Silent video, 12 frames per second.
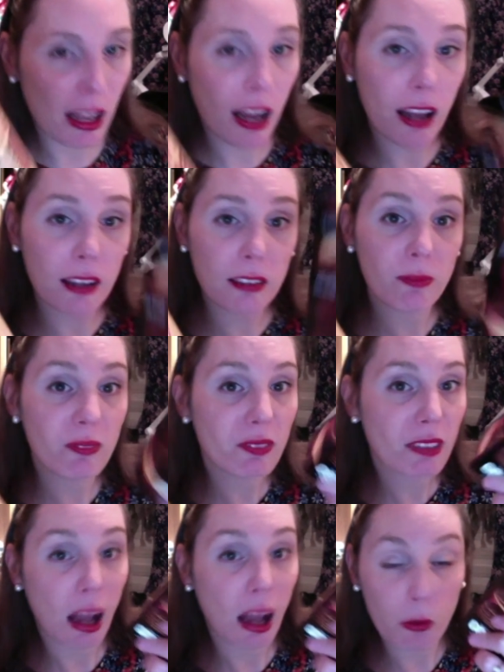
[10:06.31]
I'm
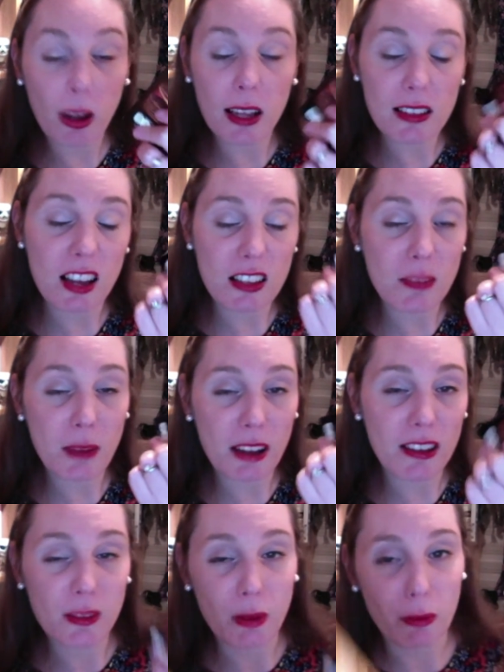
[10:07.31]
quite excited about
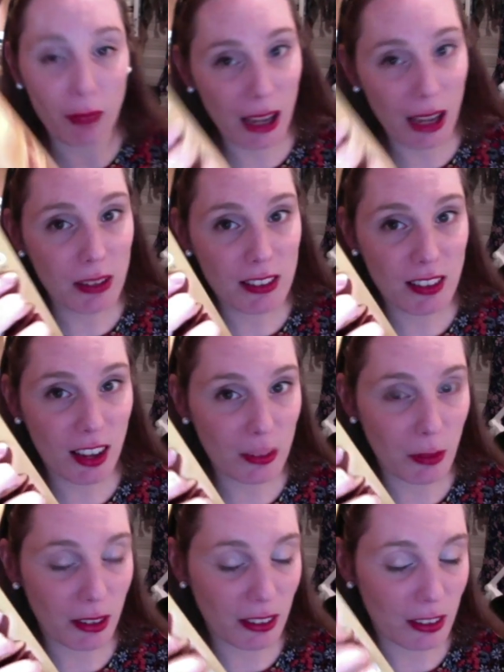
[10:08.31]
this one, but I am excited
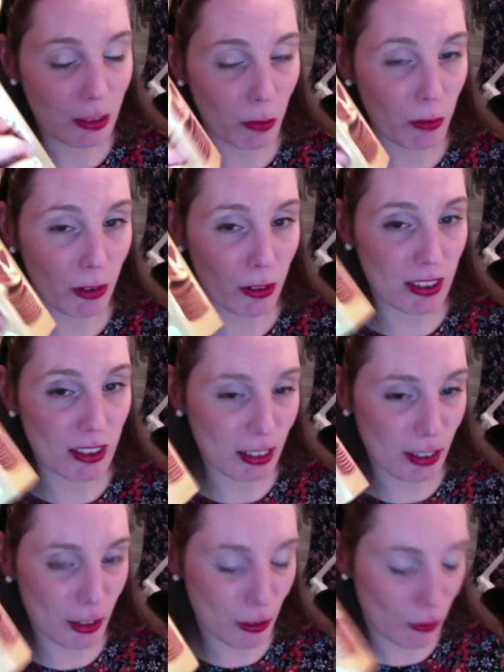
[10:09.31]
about this one because this is a new